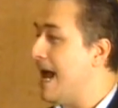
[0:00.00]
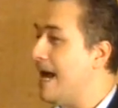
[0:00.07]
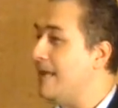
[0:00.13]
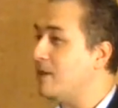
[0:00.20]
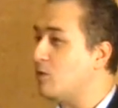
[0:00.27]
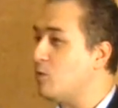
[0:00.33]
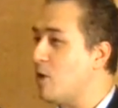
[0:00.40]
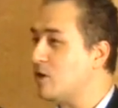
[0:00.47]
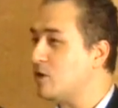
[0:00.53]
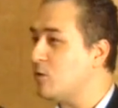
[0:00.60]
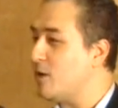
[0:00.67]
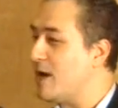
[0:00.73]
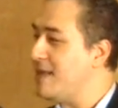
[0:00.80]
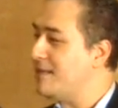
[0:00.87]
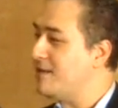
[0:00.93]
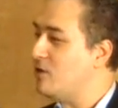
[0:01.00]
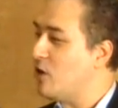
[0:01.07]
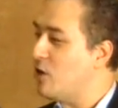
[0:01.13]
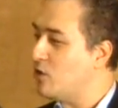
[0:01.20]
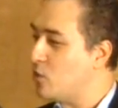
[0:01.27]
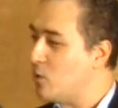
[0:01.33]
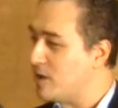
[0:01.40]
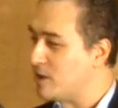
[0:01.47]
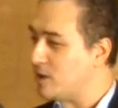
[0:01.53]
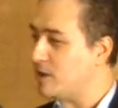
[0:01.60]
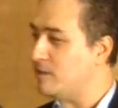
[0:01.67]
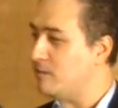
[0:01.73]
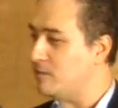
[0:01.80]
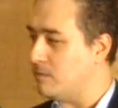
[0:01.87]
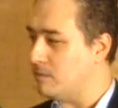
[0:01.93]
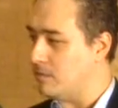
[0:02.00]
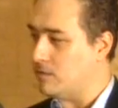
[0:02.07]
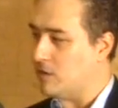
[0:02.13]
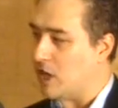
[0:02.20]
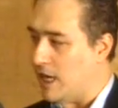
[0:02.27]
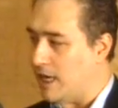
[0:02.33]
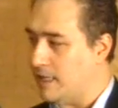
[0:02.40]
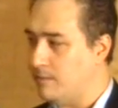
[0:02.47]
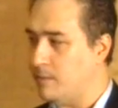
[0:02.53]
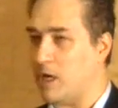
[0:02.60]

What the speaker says: And it was located on the western side,